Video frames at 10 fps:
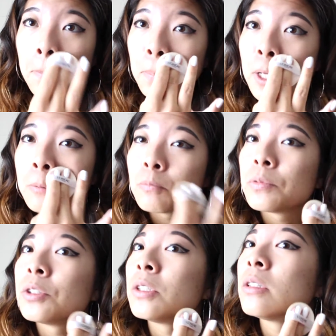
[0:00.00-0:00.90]

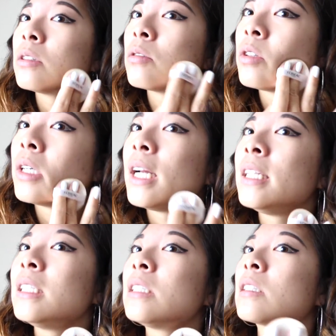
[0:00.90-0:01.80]
pimples or
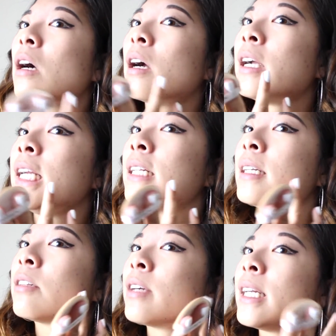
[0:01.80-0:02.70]
any scarring
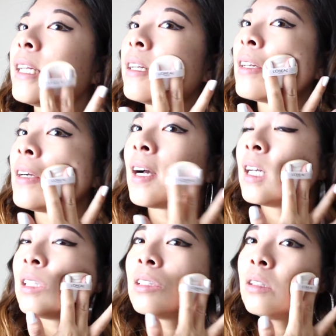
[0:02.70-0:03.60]
like right here,
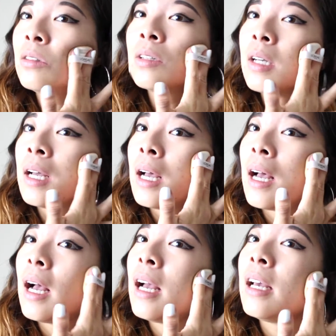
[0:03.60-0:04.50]

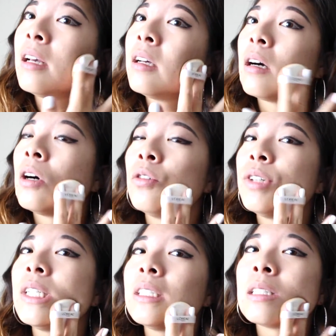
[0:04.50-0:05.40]
I
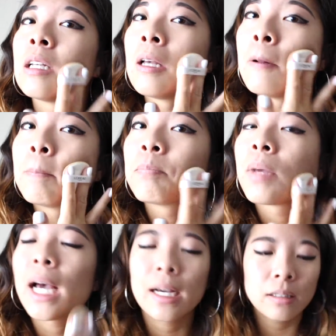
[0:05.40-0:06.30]
always
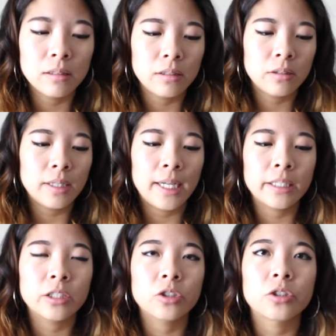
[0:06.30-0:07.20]
pack a little
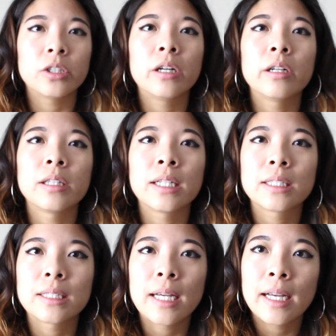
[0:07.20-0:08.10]
extra on that
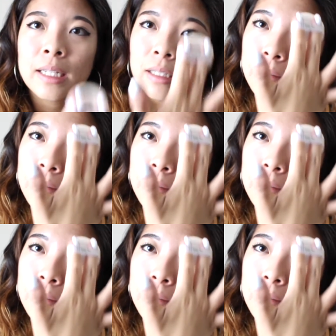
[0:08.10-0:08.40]
side.